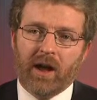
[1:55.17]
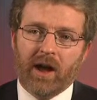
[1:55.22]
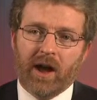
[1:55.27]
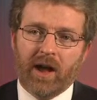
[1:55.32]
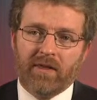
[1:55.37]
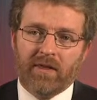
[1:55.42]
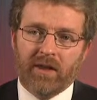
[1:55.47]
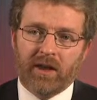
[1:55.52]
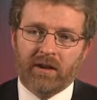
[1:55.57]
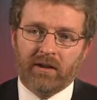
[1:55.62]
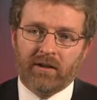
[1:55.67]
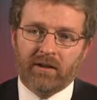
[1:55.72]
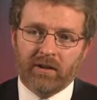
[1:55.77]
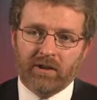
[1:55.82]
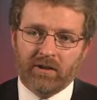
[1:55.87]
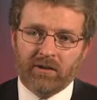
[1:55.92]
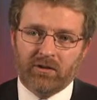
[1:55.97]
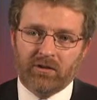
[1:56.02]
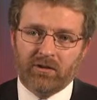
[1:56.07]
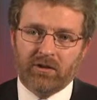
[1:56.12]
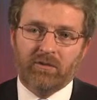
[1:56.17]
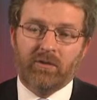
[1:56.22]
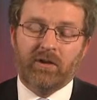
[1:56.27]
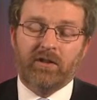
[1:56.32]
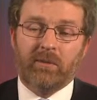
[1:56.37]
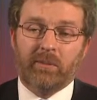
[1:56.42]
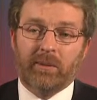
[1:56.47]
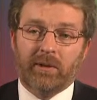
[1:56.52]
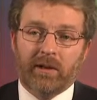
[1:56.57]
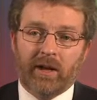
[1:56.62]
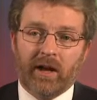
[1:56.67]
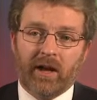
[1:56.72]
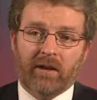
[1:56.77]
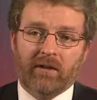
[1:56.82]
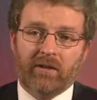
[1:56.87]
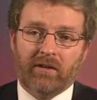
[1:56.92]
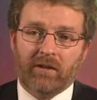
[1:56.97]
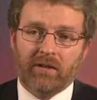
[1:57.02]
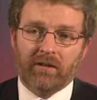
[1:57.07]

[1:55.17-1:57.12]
and then into visible light.